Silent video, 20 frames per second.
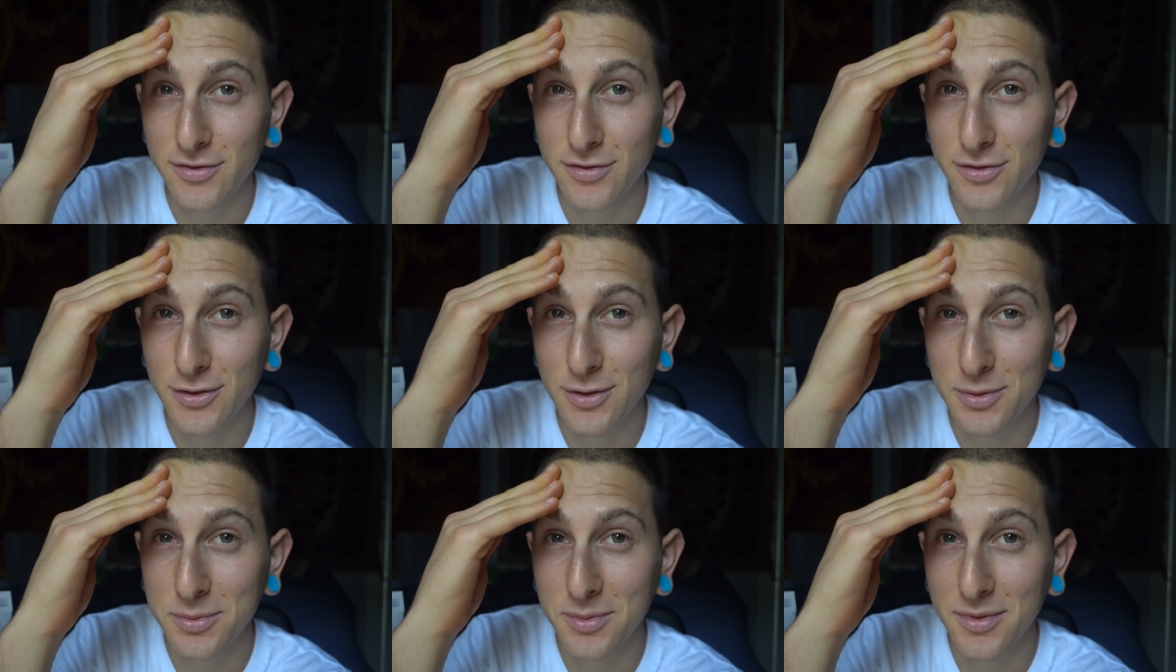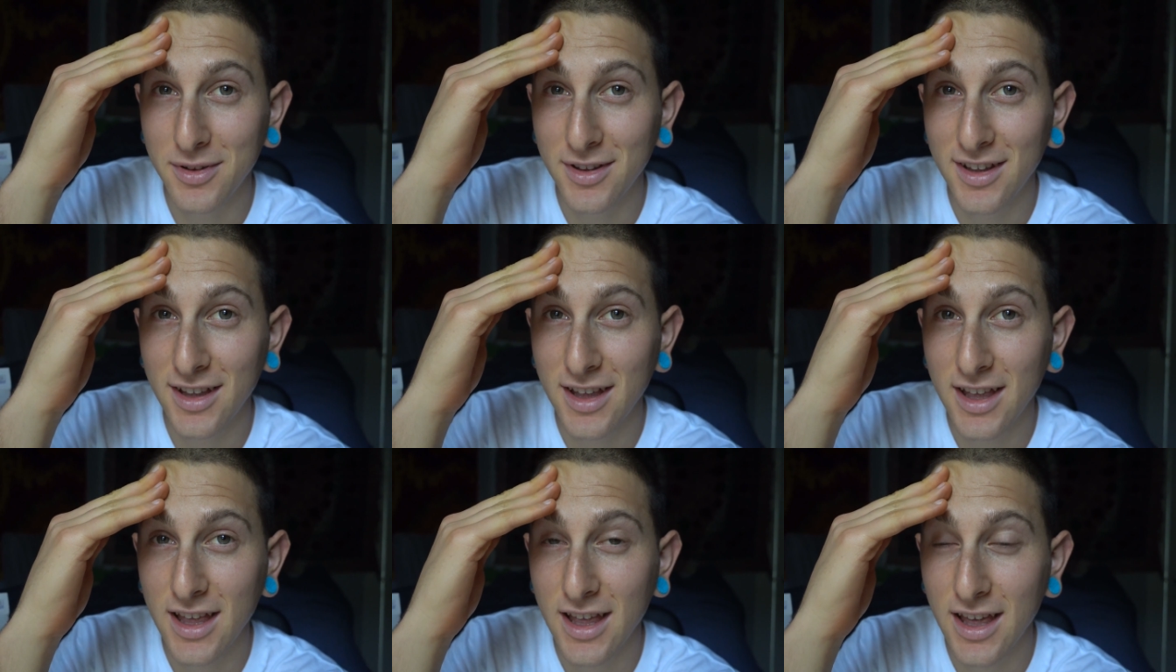from
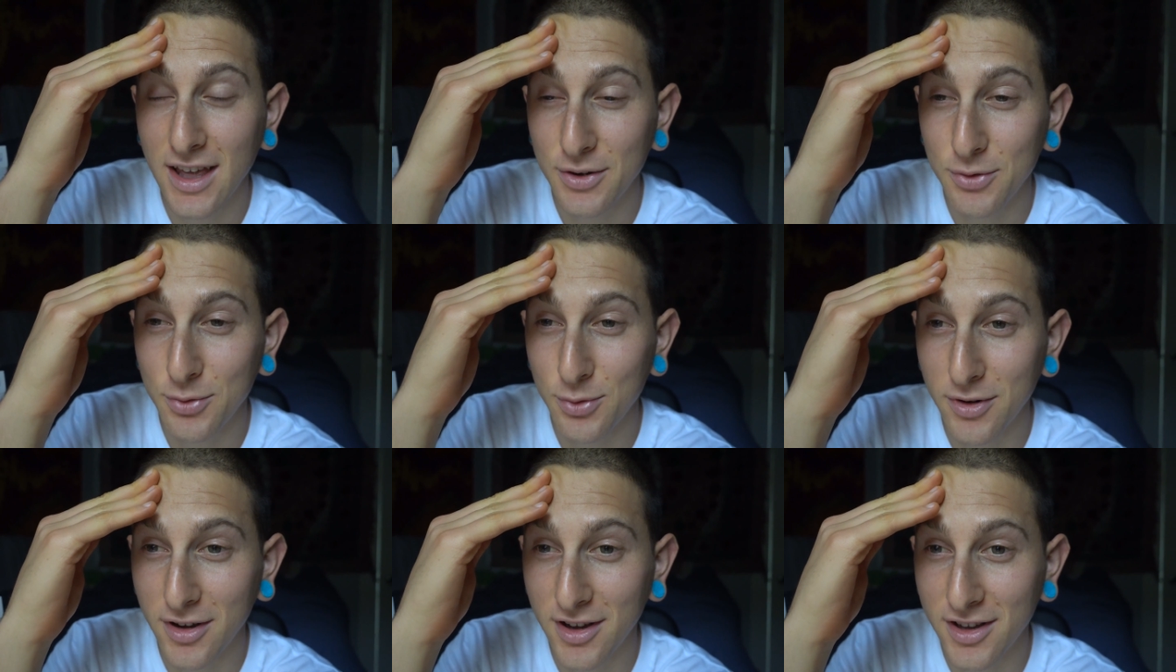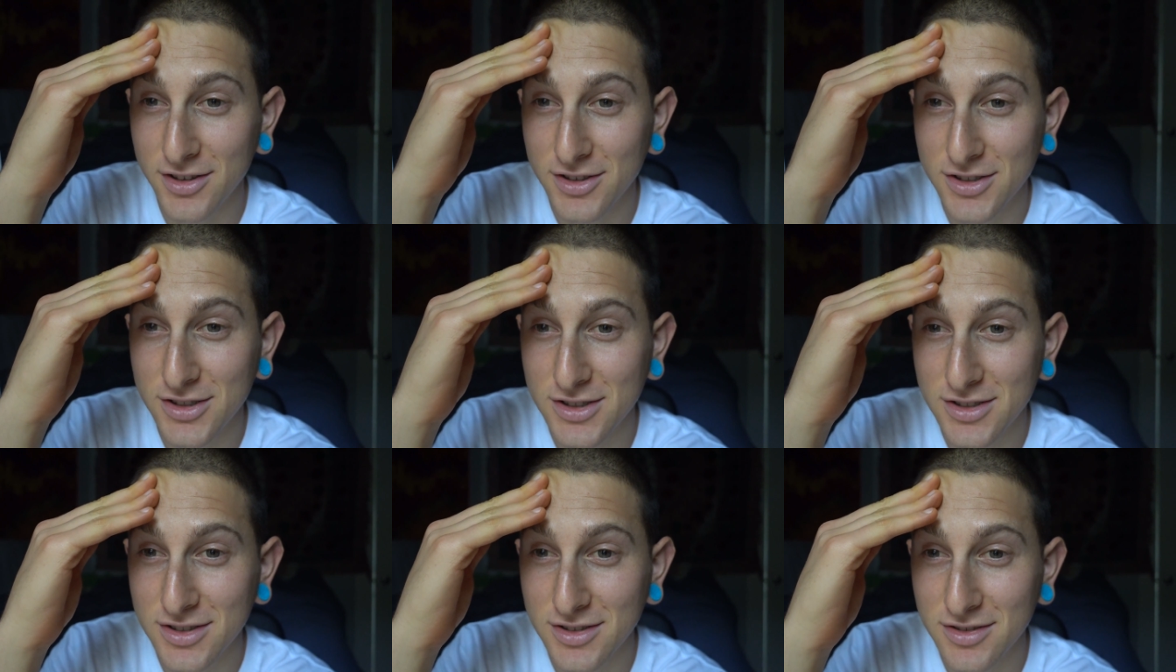a head
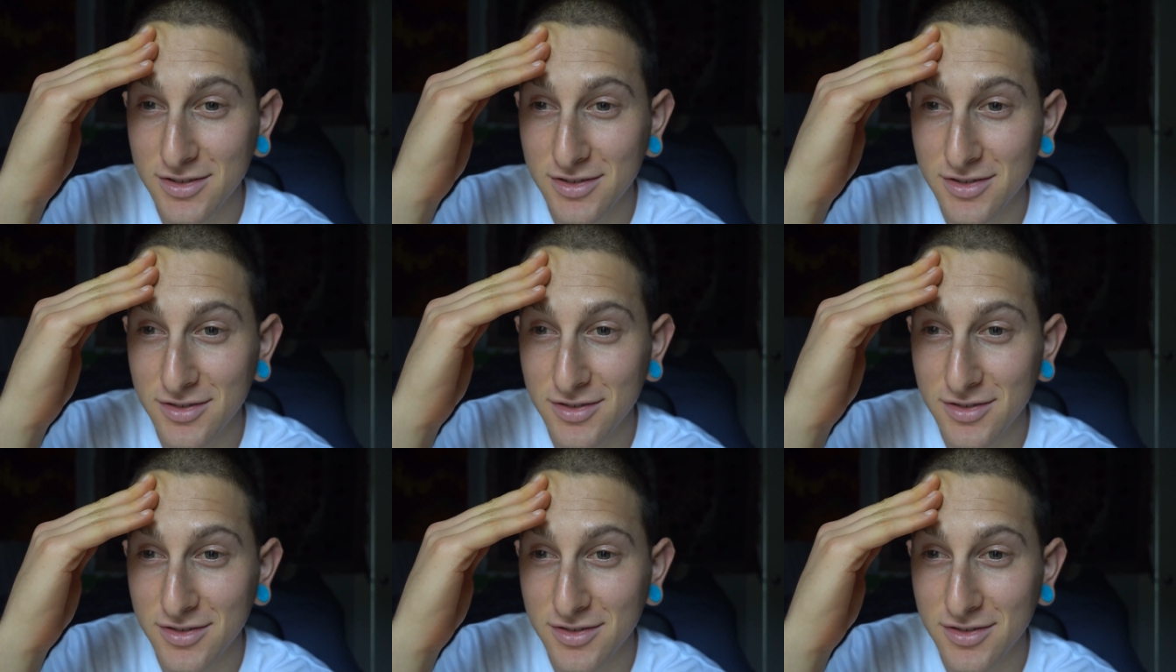rush